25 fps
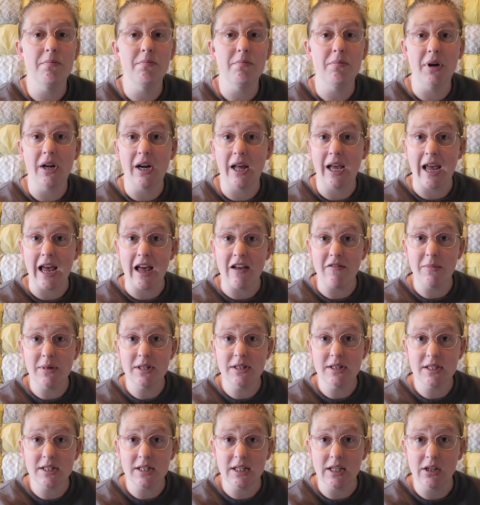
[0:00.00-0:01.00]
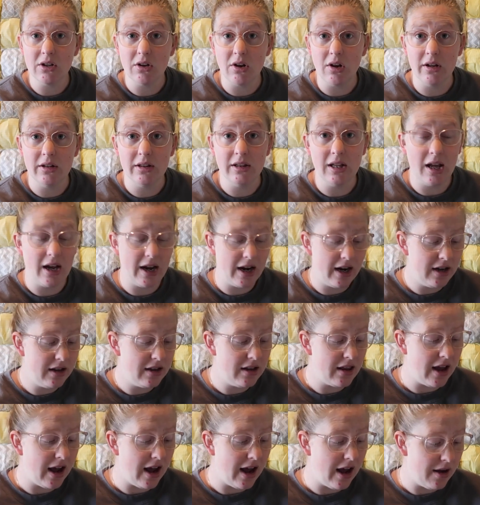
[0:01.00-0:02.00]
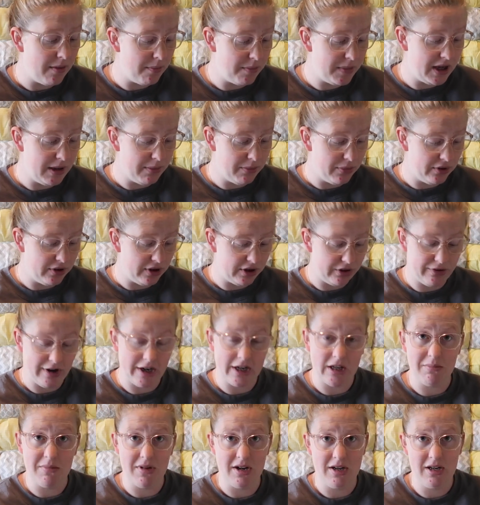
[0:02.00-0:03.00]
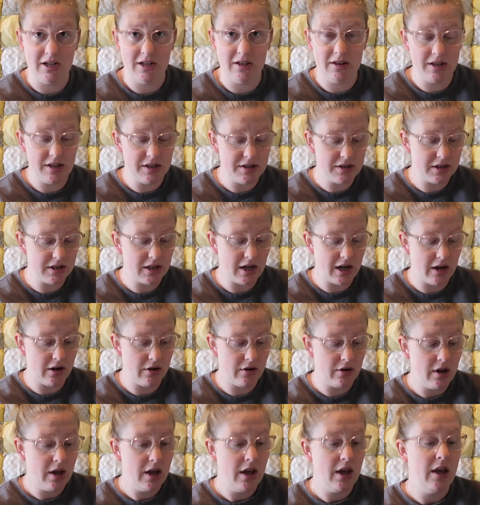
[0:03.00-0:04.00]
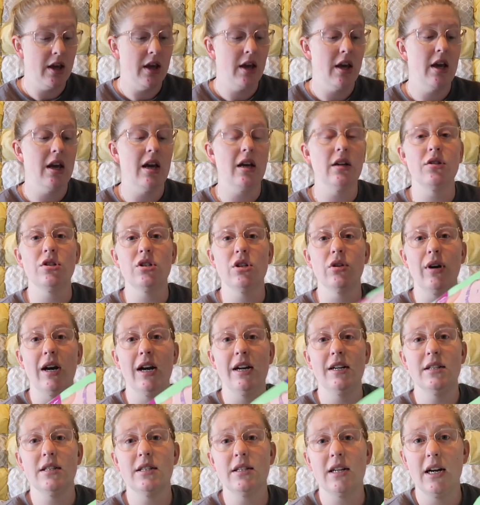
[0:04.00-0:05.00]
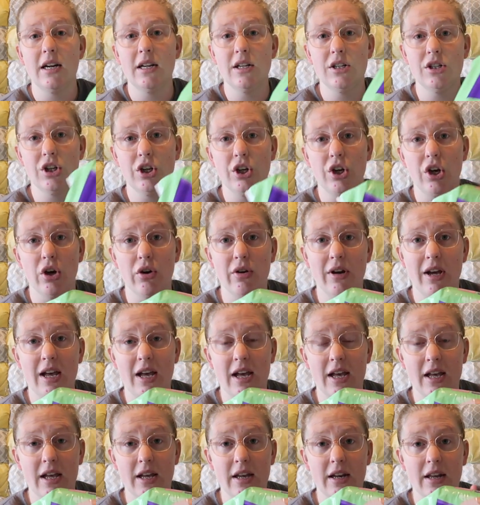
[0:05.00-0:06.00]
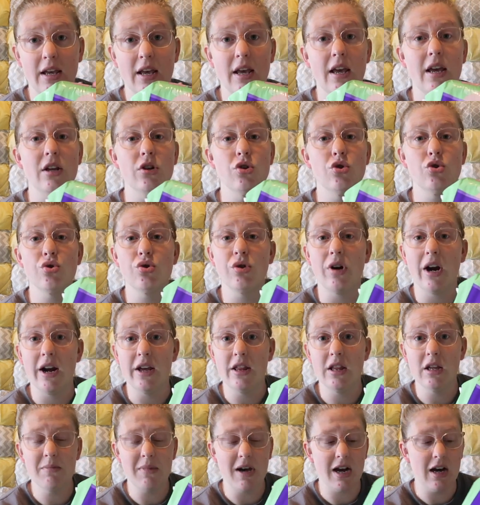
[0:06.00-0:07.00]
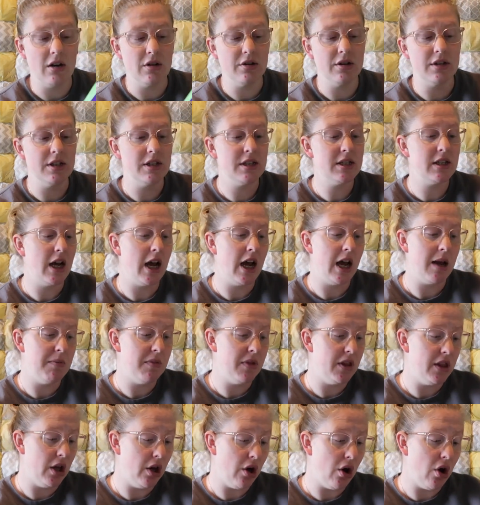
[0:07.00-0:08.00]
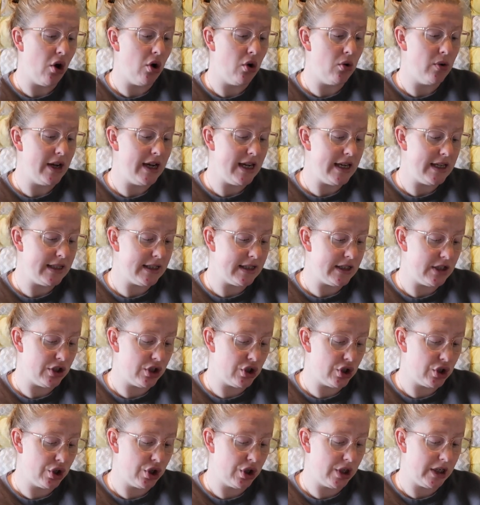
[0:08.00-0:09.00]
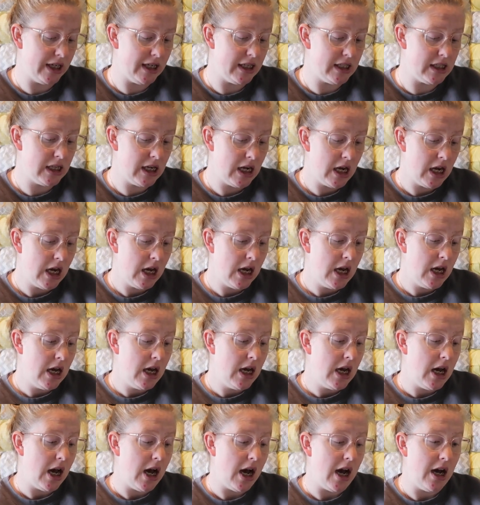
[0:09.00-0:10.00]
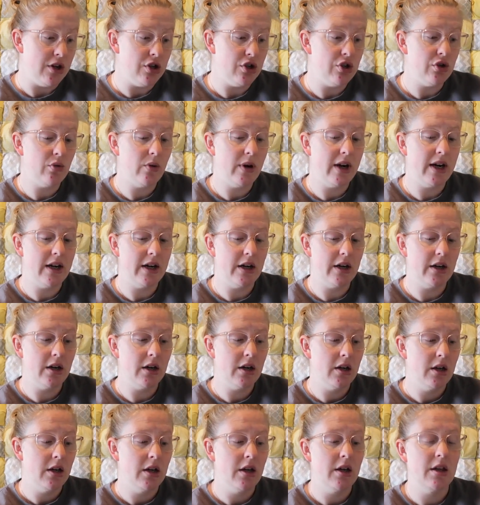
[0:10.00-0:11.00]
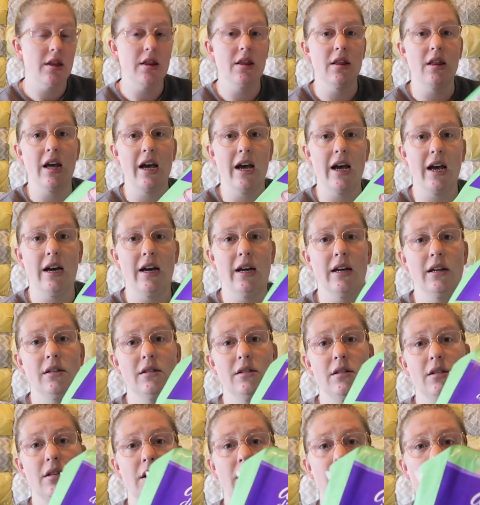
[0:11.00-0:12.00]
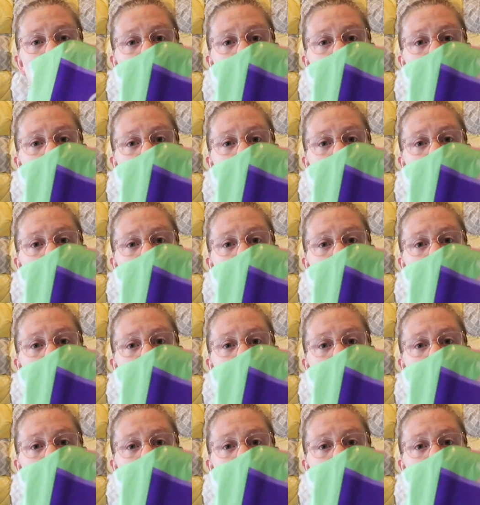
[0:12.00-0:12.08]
but I have been seeing online that people are recommending these now, and so I decided to go ahead and try them out this time. The Always Discreet underwear that